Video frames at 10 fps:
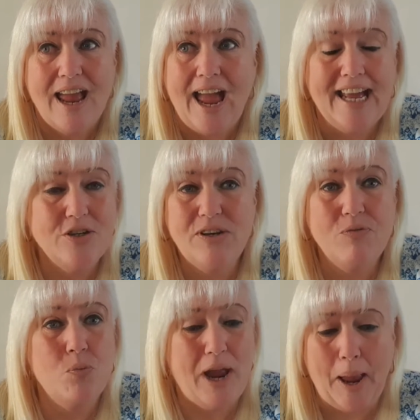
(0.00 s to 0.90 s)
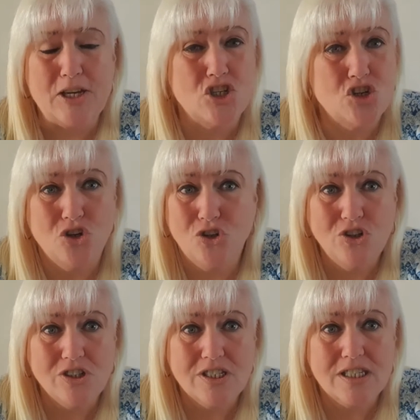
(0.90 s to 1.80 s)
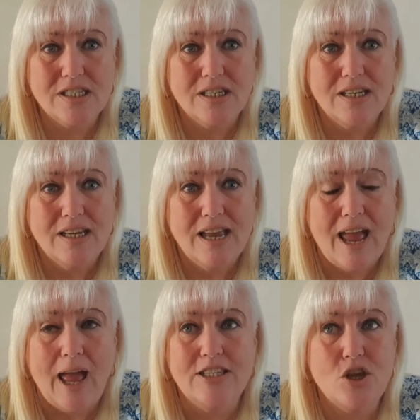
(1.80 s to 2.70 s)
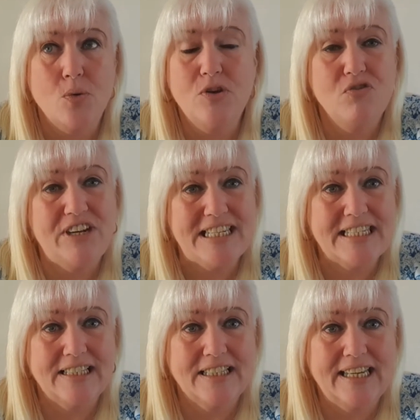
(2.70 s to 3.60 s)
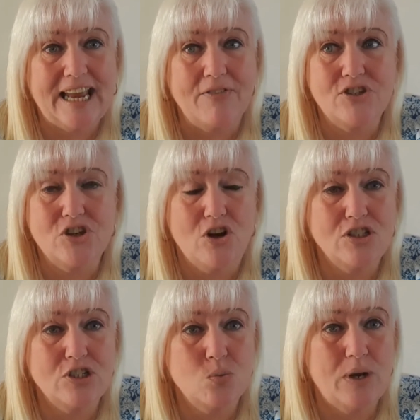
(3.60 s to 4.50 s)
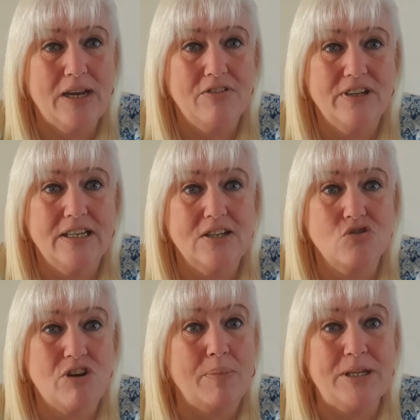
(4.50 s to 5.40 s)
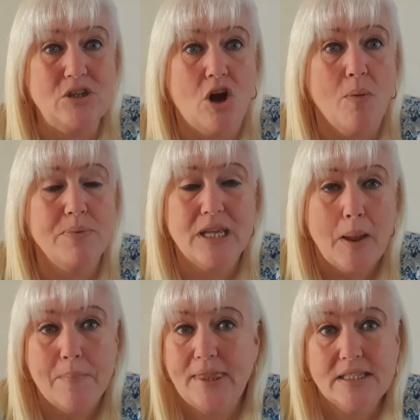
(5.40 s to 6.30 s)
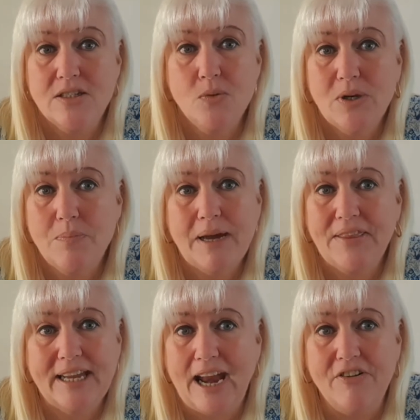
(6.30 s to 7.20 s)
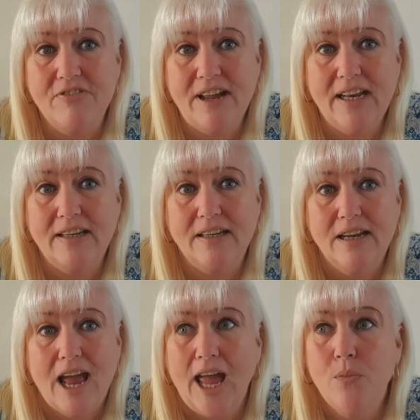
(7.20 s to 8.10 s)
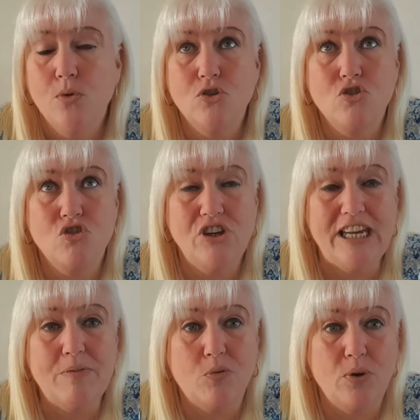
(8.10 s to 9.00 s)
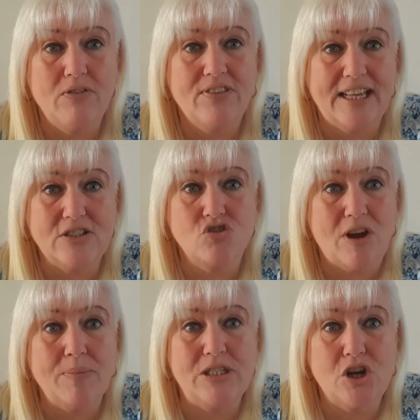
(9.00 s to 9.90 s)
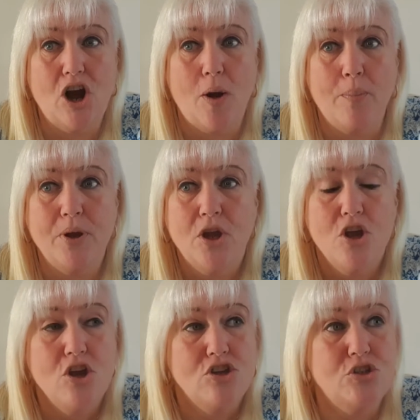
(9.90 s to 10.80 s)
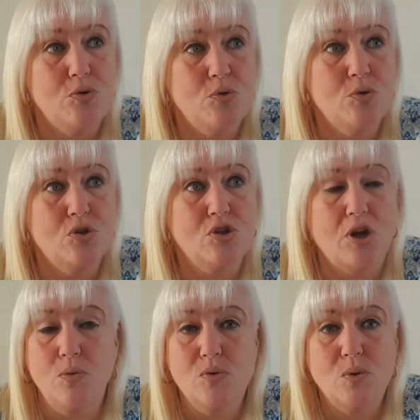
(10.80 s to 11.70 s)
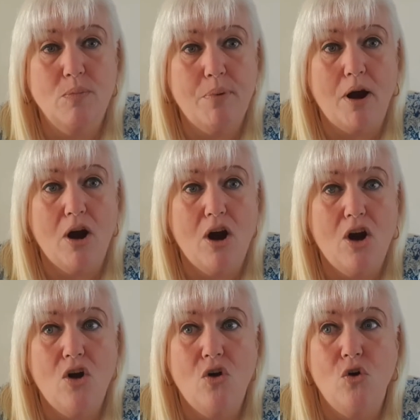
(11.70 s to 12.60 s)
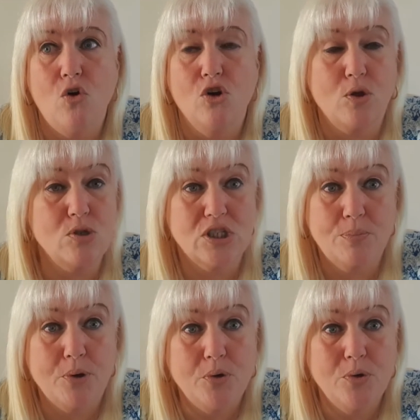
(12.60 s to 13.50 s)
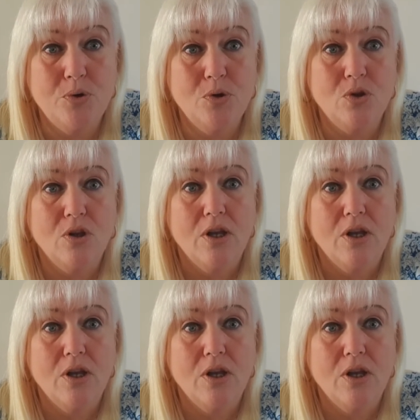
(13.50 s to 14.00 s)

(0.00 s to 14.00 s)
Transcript: I don't even wear shorts. It's only recently I've started wearing strappy tops, but that's only when I'm by the caravan. I wouldn't dream of wearing that strappy top to go to a bar or go to the pool.